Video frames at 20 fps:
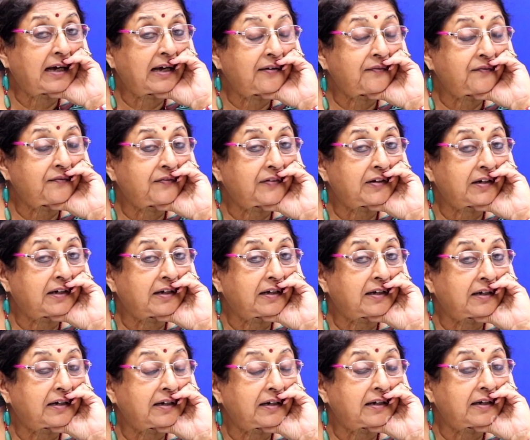
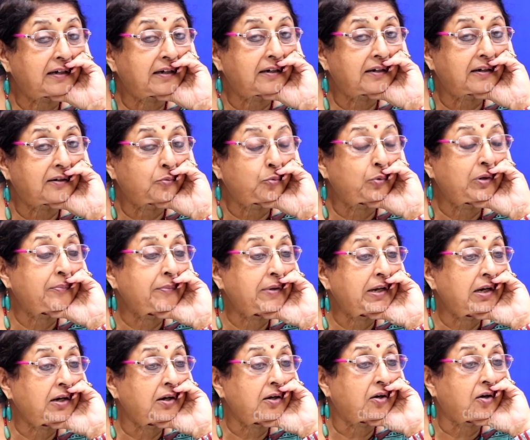Have
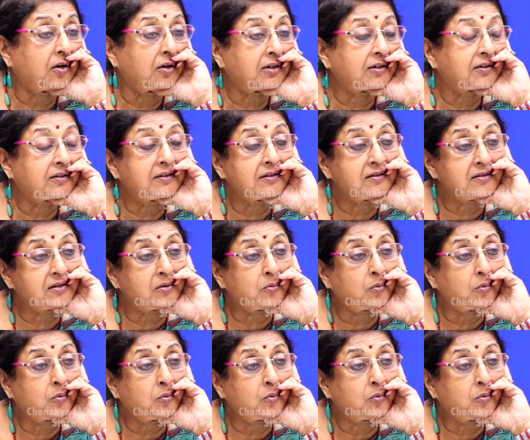women got this